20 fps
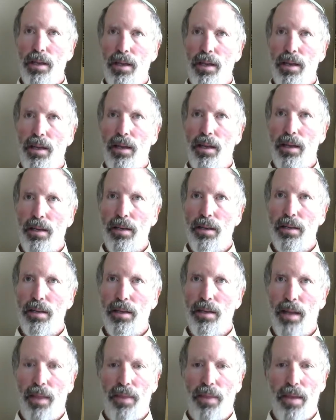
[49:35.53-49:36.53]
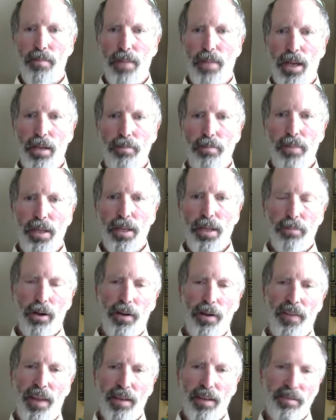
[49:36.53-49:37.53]
and not that many
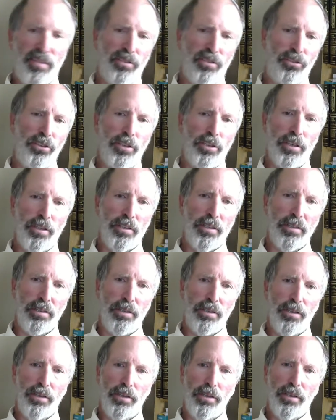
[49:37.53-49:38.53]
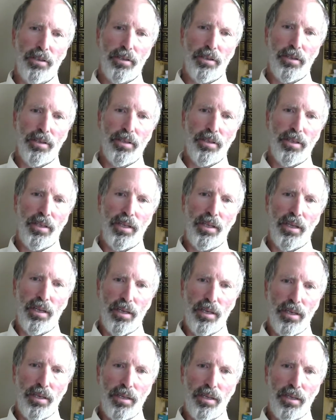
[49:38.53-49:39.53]
people are that strong
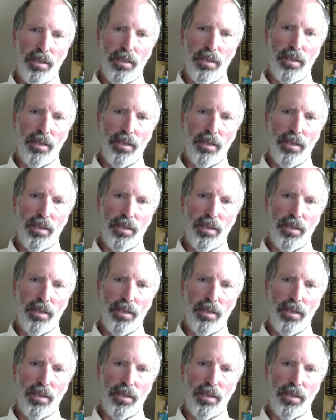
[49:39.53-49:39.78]
and